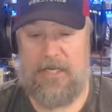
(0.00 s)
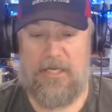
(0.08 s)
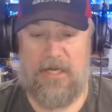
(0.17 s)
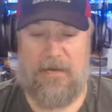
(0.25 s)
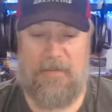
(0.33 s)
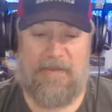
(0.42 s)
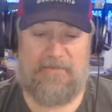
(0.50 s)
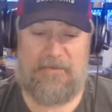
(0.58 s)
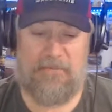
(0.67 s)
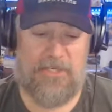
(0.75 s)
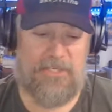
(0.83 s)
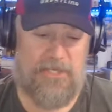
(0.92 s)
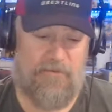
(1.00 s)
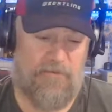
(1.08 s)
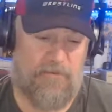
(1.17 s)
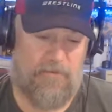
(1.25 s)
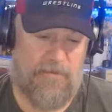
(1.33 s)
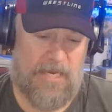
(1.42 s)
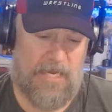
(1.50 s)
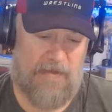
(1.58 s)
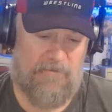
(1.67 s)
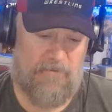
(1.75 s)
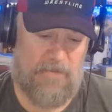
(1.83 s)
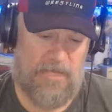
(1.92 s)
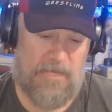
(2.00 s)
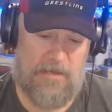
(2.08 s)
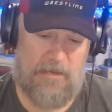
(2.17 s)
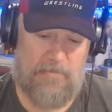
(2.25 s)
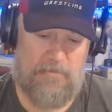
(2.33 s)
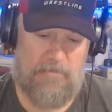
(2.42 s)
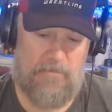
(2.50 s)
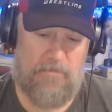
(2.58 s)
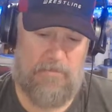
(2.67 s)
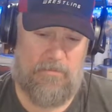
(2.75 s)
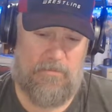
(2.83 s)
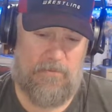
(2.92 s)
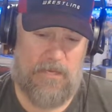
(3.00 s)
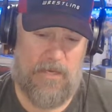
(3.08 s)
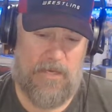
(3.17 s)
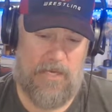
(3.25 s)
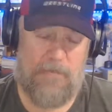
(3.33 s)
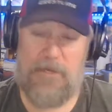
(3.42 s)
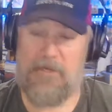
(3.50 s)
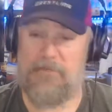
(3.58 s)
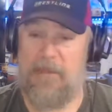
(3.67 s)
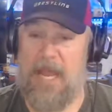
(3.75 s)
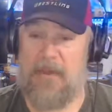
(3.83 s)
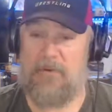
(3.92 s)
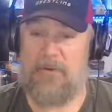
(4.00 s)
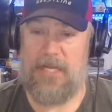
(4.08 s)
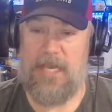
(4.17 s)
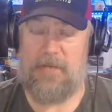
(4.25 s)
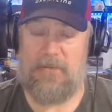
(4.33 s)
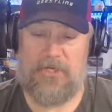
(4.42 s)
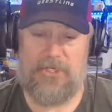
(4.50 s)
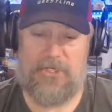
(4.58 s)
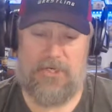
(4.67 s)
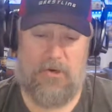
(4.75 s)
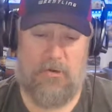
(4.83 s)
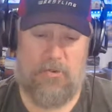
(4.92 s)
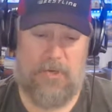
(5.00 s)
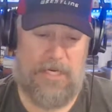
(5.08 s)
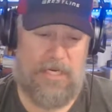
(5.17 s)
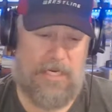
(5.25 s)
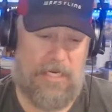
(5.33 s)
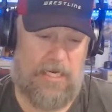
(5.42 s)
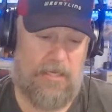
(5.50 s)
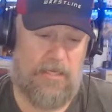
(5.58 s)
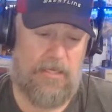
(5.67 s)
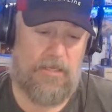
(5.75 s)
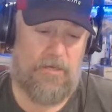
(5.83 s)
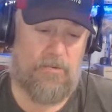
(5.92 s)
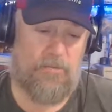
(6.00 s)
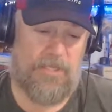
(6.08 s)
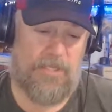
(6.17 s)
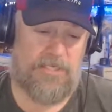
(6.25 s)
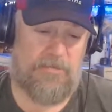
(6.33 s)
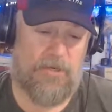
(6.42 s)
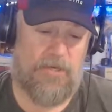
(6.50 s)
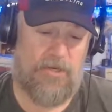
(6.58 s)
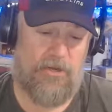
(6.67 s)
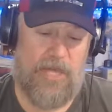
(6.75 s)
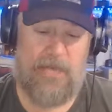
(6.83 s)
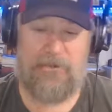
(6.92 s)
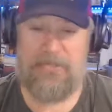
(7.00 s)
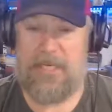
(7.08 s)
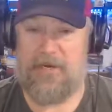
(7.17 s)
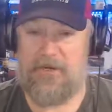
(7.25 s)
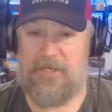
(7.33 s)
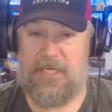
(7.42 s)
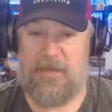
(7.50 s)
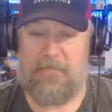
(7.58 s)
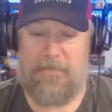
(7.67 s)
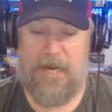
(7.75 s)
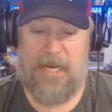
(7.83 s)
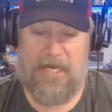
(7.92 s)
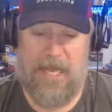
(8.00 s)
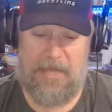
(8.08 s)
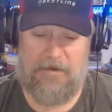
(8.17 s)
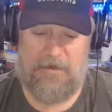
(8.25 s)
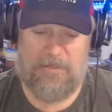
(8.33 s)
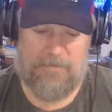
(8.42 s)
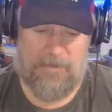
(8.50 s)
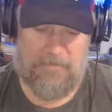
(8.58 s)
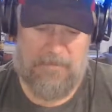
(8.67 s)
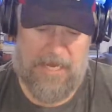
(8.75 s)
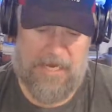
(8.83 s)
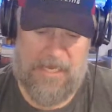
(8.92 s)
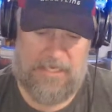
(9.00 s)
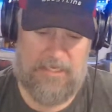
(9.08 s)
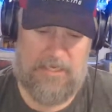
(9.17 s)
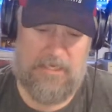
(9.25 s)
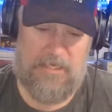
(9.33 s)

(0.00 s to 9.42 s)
I have some other stuff I got from him a couple years back when he came on the show, when he released a book called Hellseekers. I ended up buying that. That's pretty badass.